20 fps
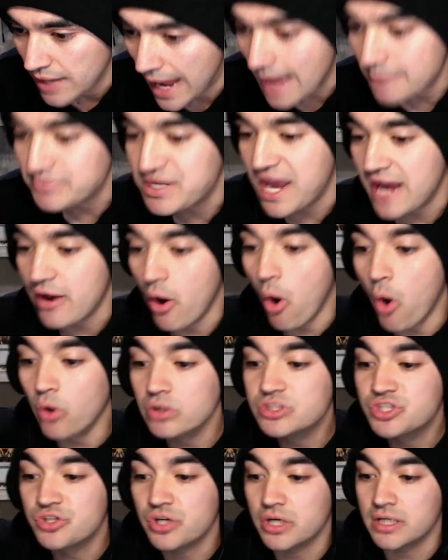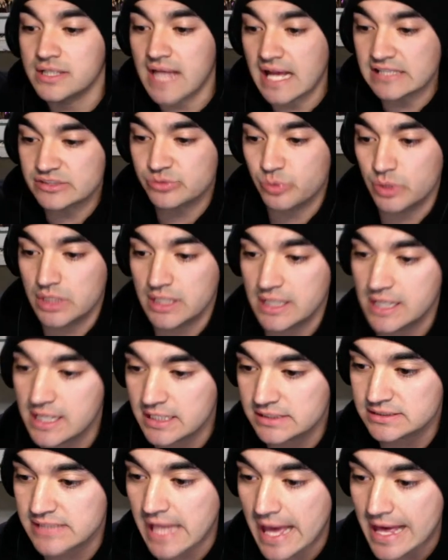MK Ultra, that's what it
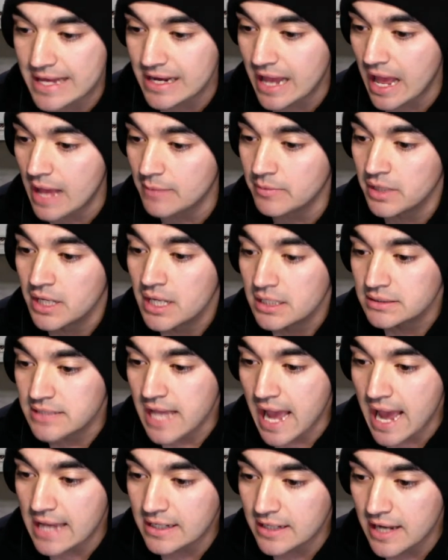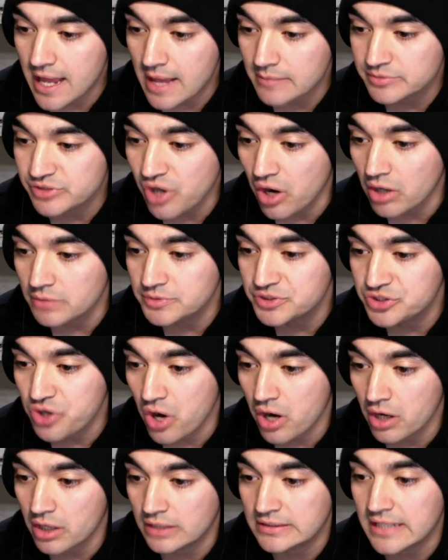is. They had Lance
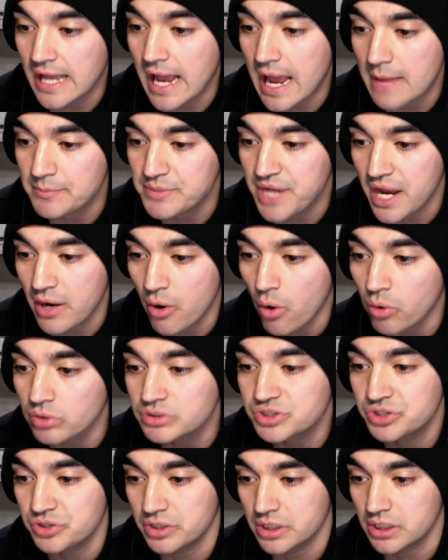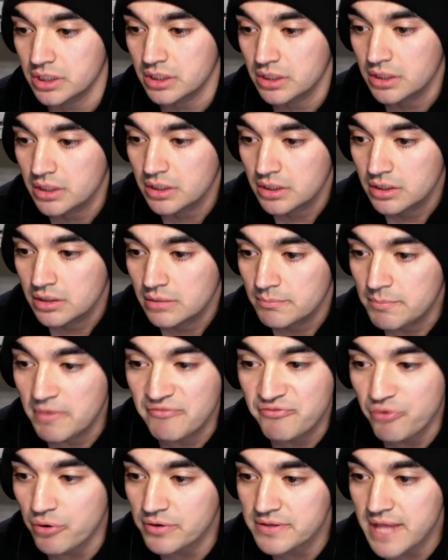Armstrong on that MK Ultra.
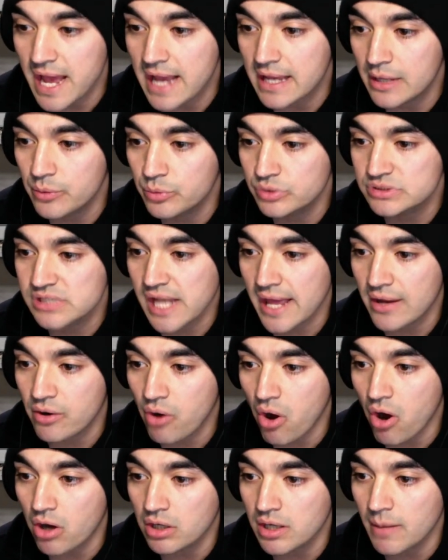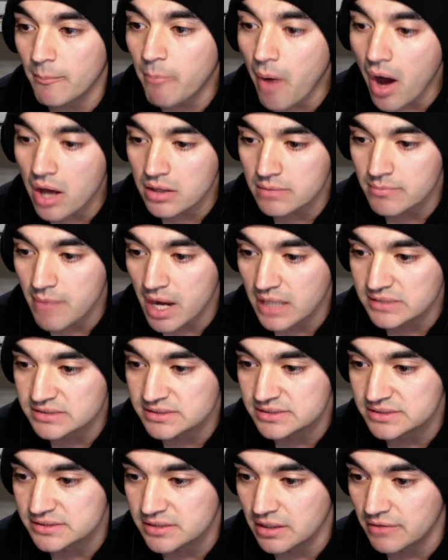Before that, he was like all lobotomized
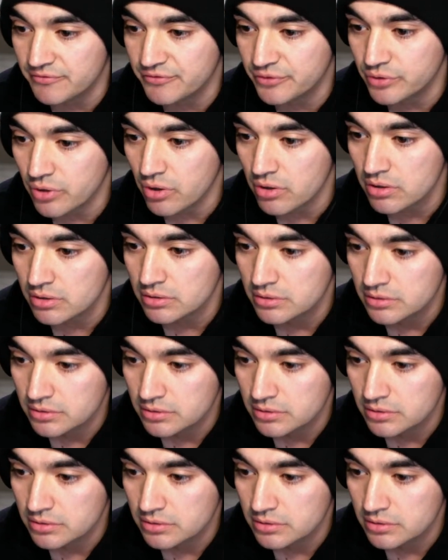and stuff, you know?